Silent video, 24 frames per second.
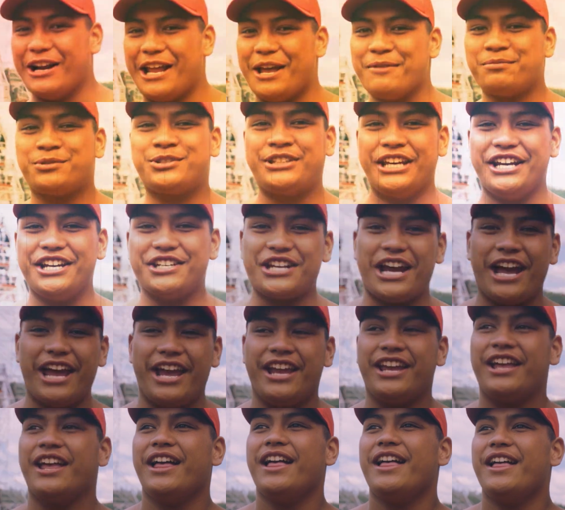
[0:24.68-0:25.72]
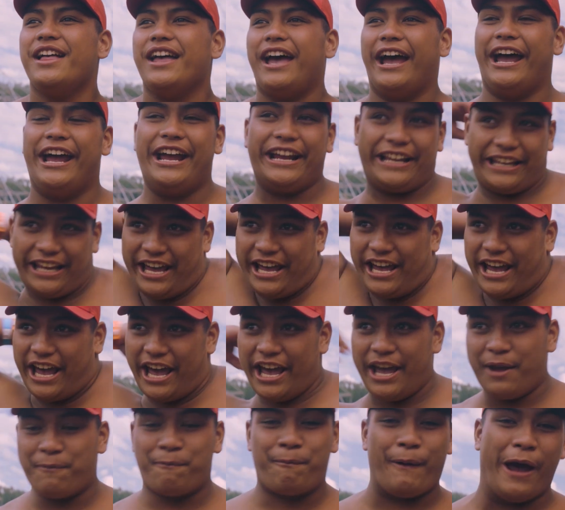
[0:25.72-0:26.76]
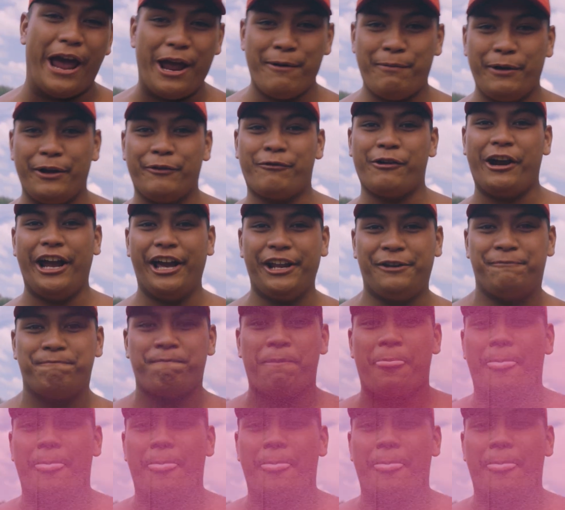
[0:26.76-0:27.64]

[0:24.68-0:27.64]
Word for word: my name's DJ, aka Baby Red.